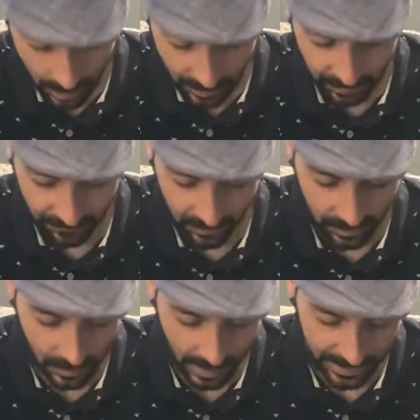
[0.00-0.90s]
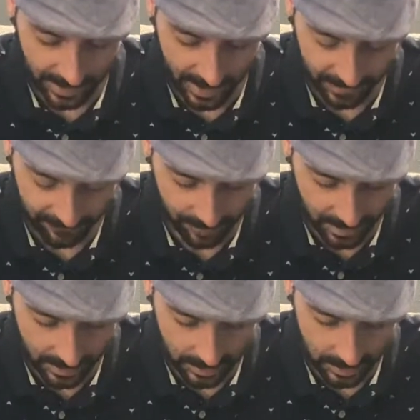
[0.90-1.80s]
So I feel like you guys have
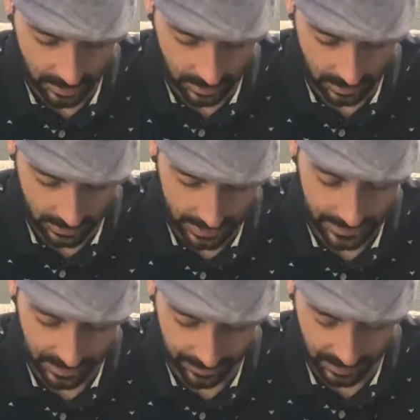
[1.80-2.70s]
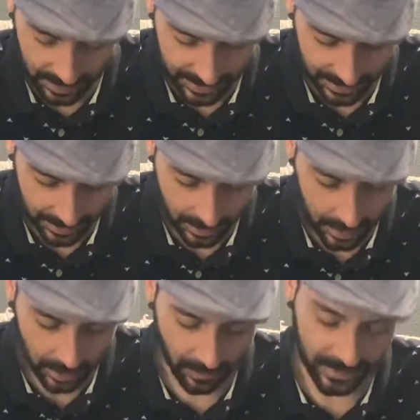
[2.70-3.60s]
been in this place.
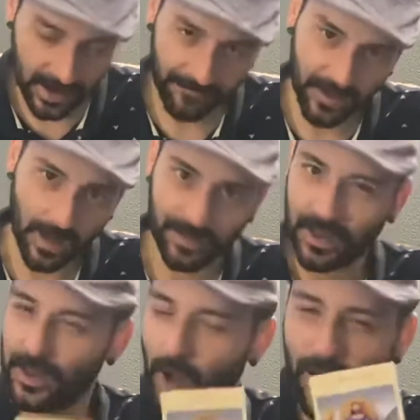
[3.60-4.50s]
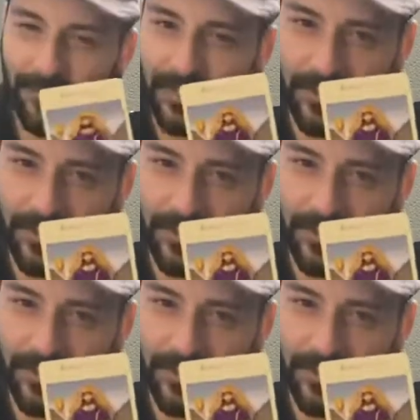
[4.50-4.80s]
You know, the King of Cups, he's all full of